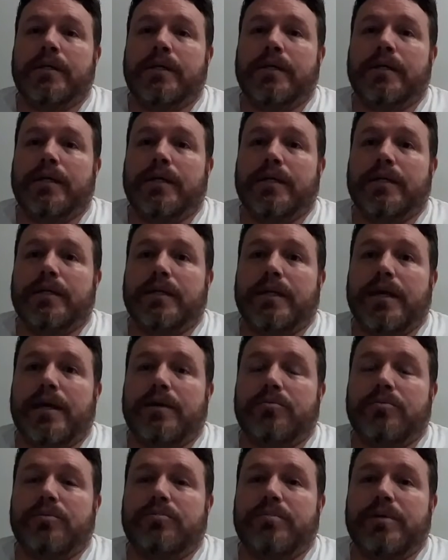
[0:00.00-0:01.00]
that I
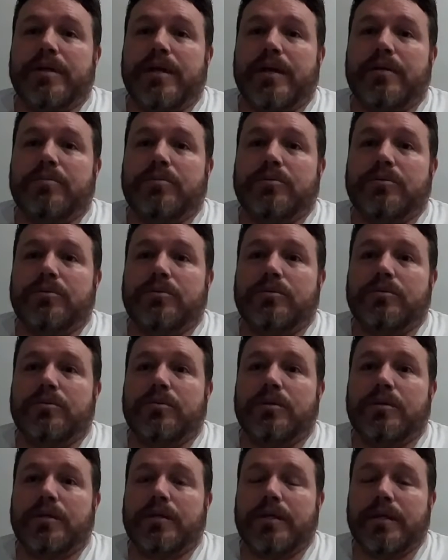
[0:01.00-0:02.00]
would be able to
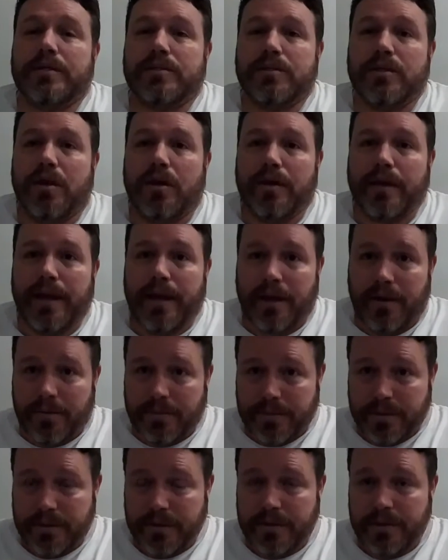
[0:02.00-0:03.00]
get sung
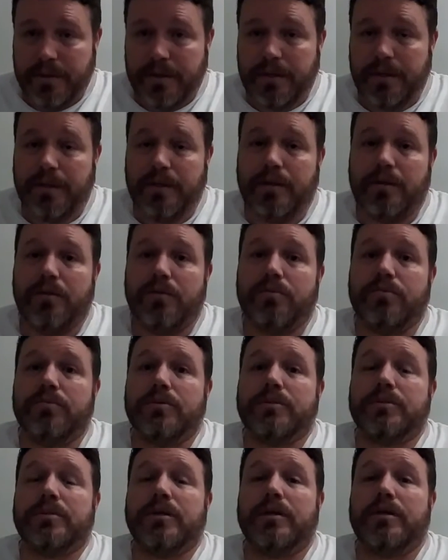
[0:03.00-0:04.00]
out and
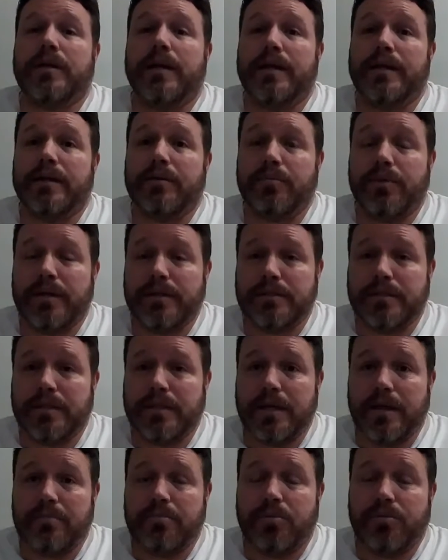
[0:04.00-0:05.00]
hopefully start heading west at
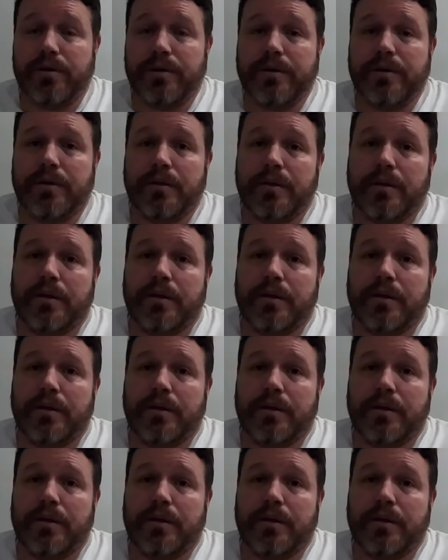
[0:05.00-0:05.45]
that point.